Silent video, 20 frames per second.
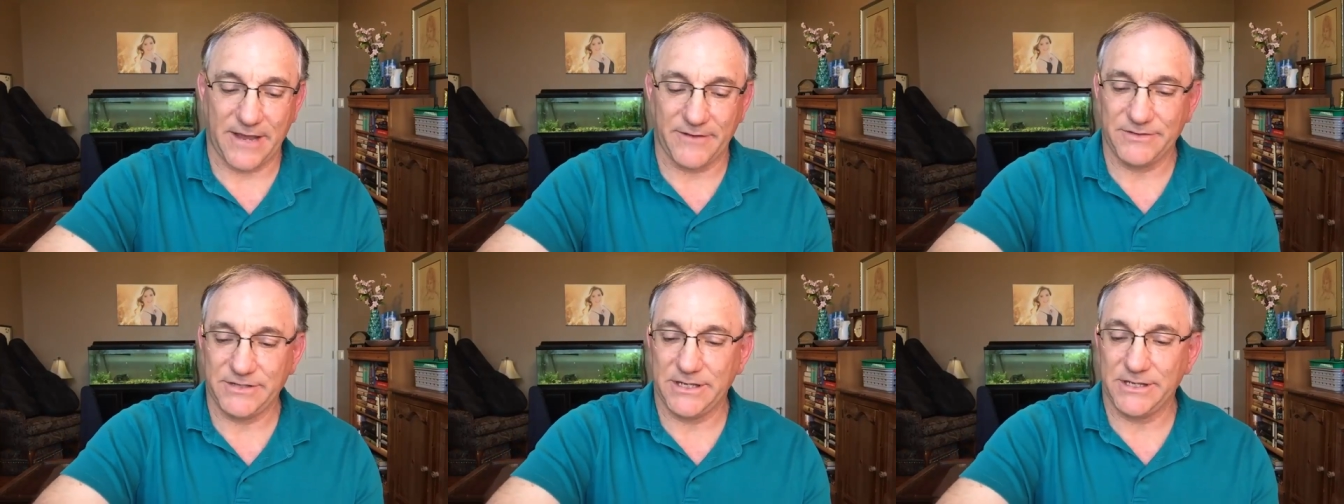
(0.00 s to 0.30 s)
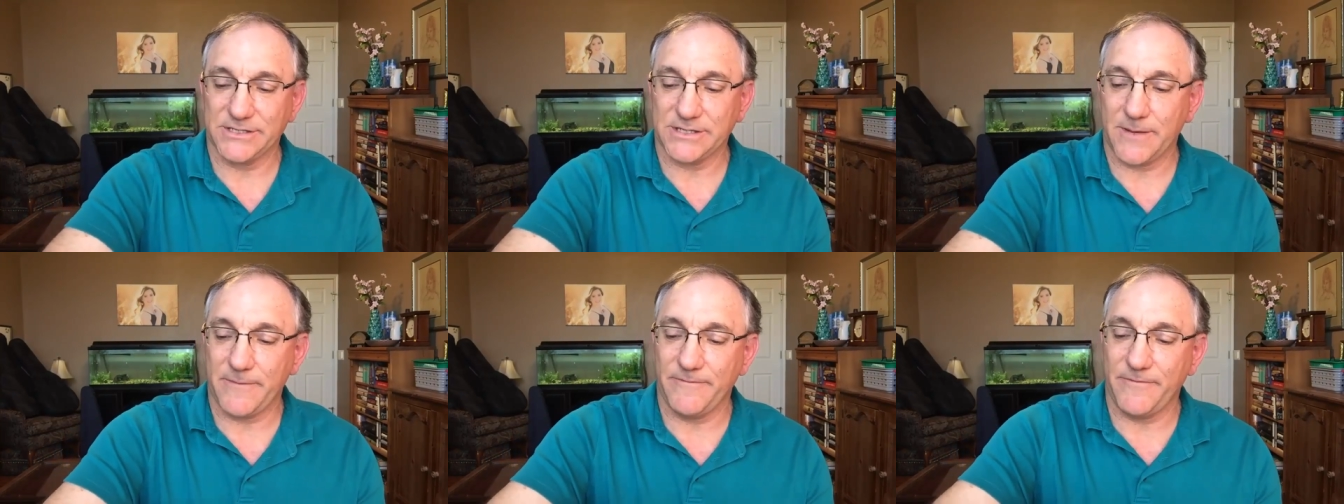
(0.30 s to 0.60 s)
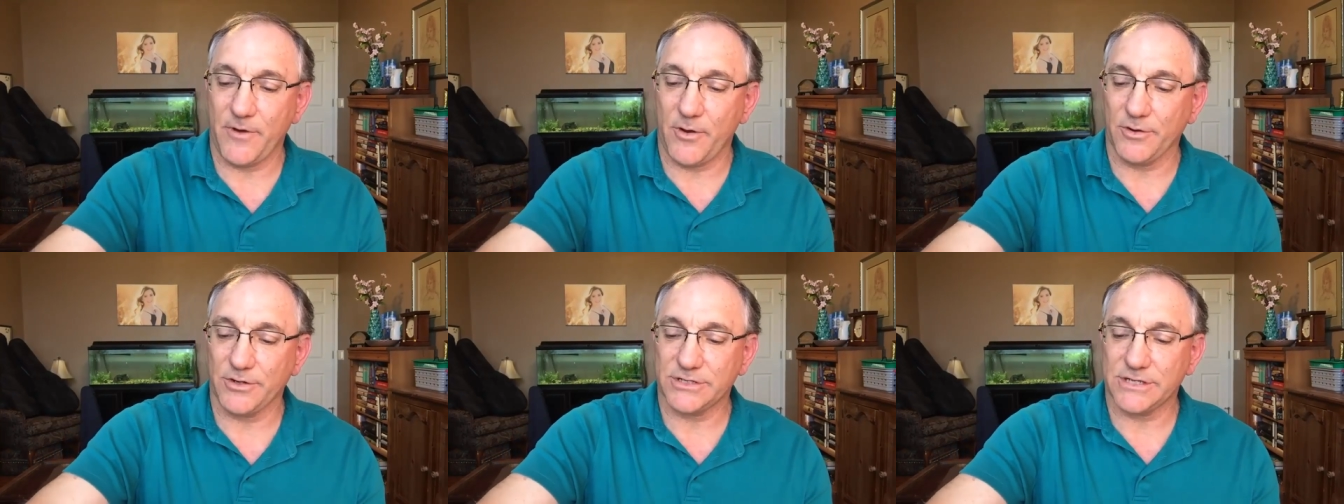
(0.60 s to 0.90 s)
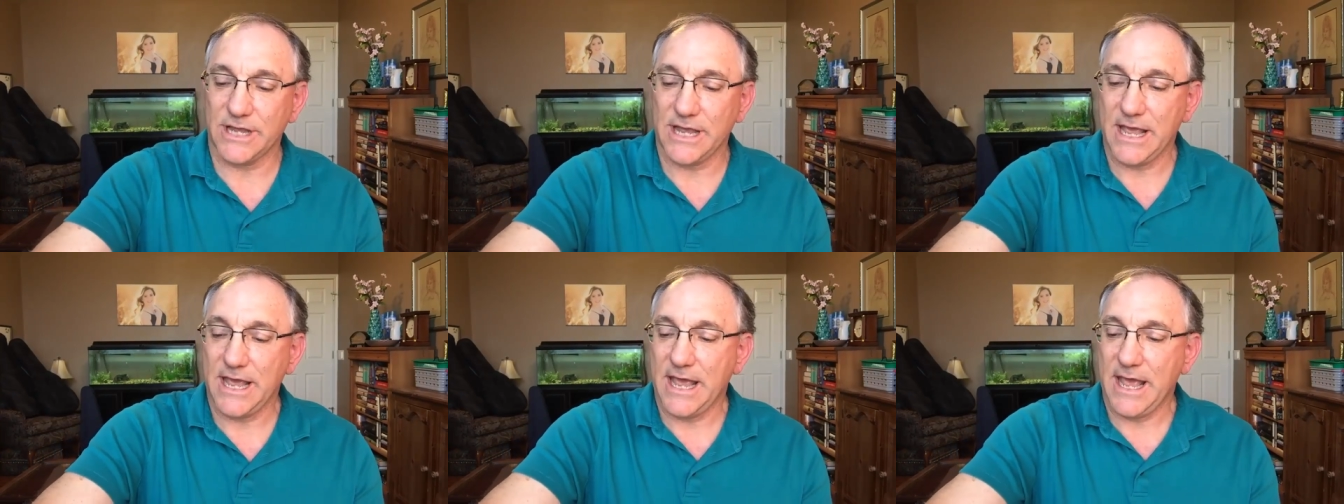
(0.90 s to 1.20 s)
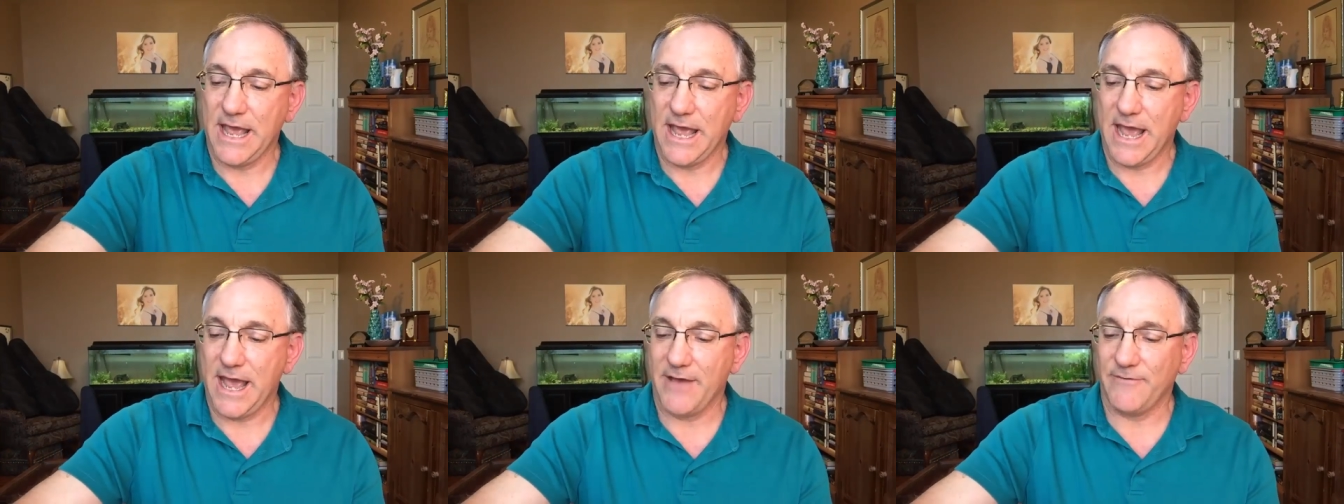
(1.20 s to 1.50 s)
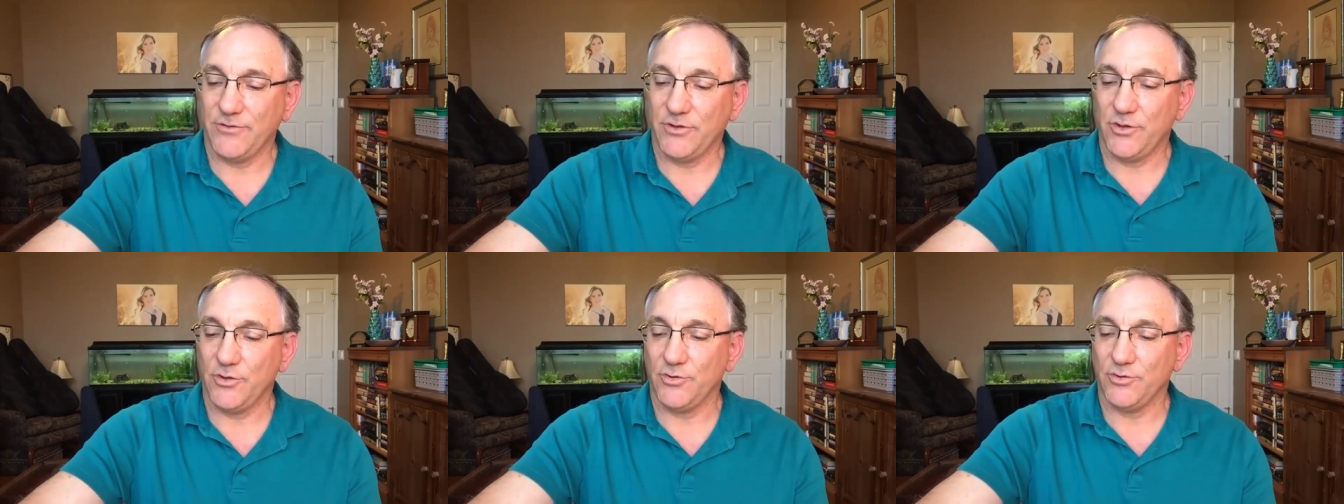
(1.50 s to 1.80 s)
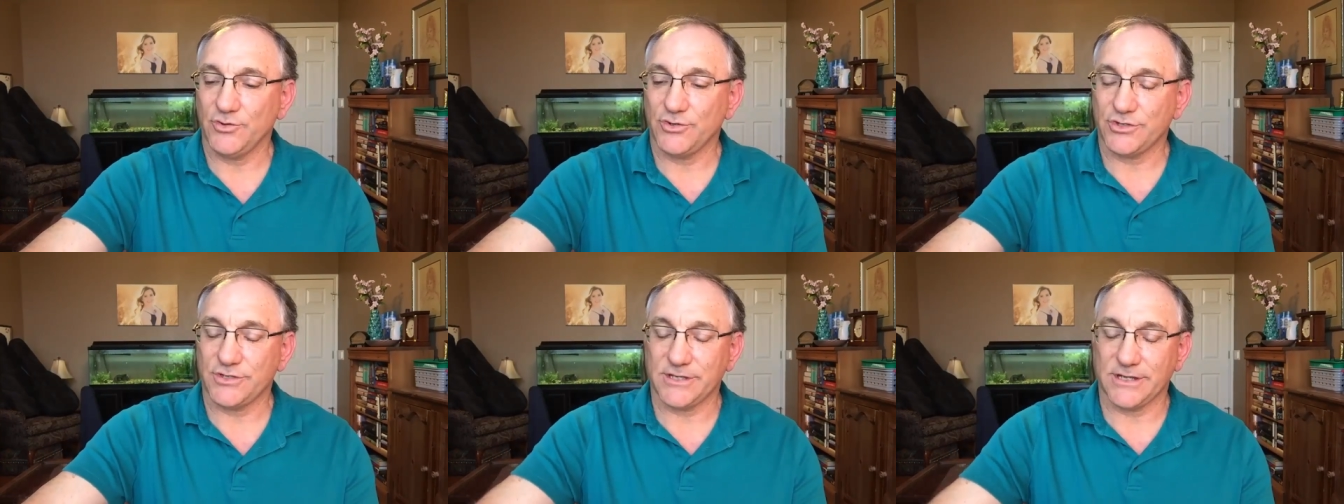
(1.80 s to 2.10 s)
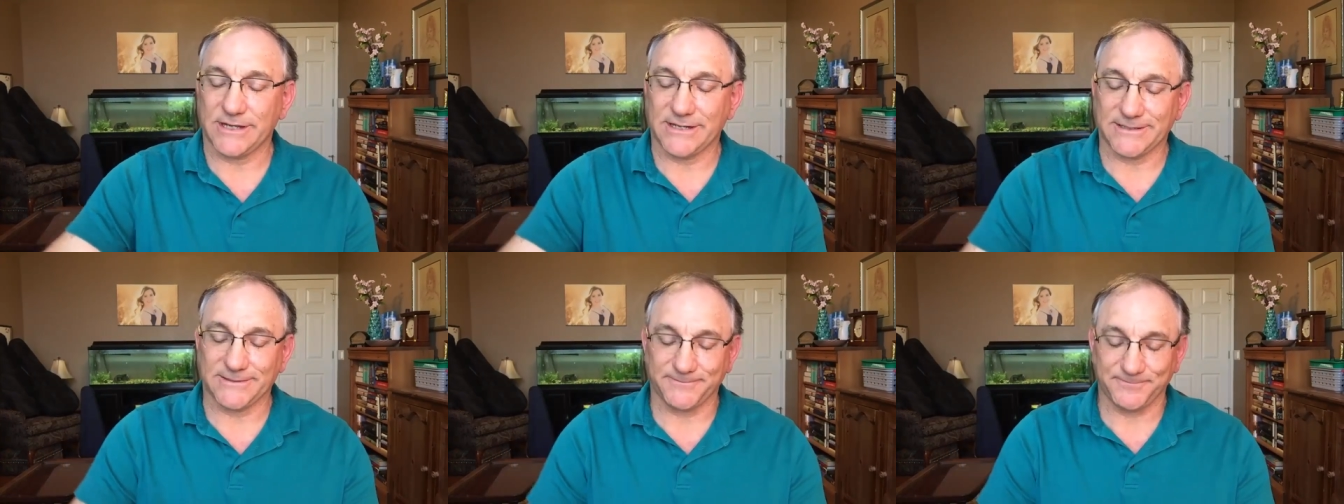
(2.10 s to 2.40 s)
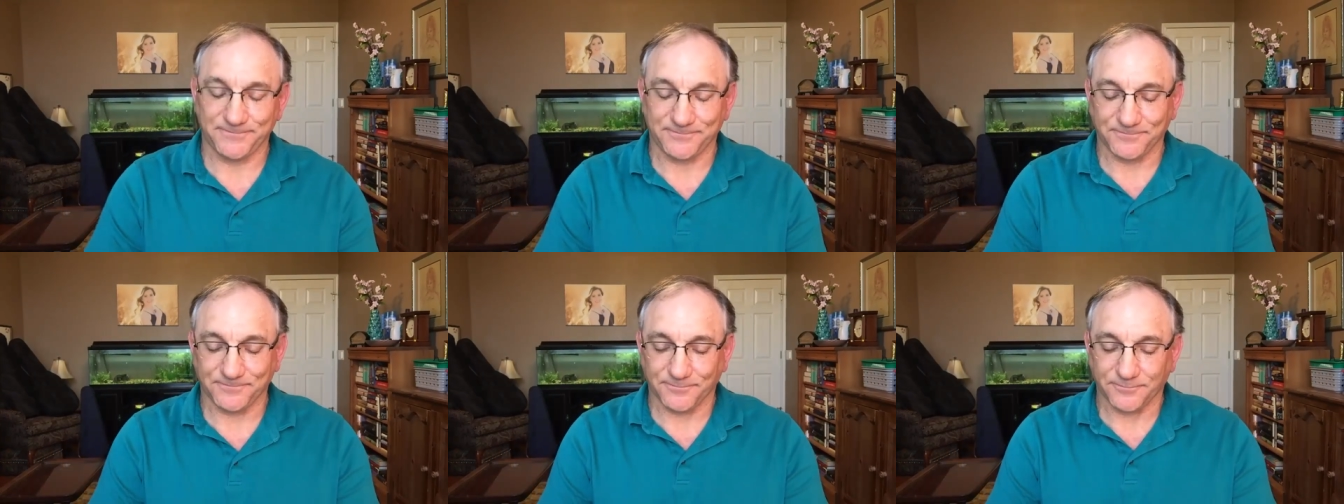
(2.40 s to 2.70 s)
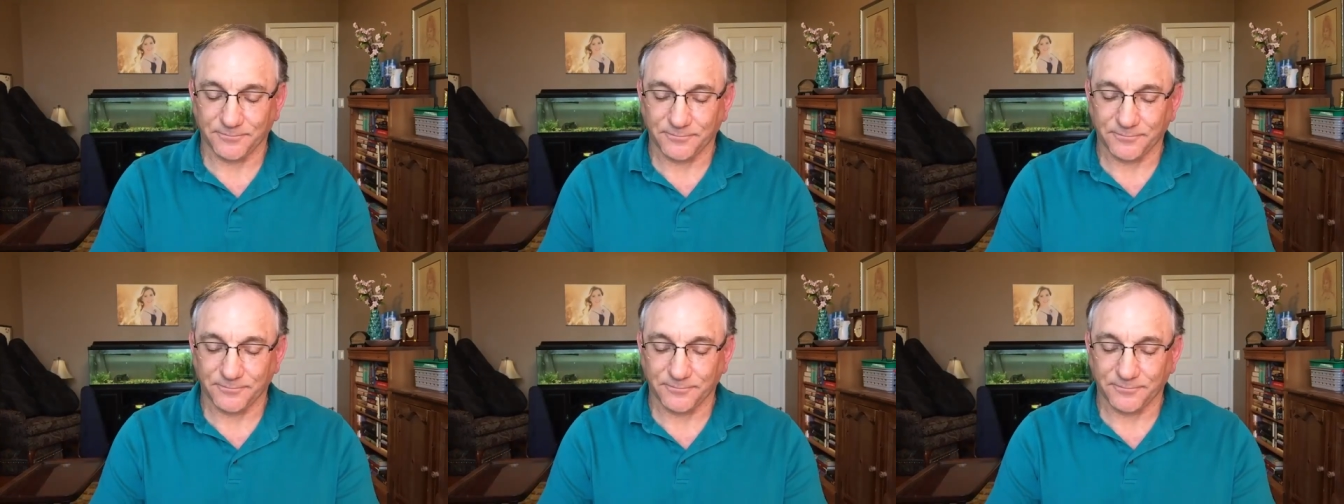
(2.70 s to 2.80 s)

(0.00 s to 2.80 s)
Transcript: I've seen some folks have used um,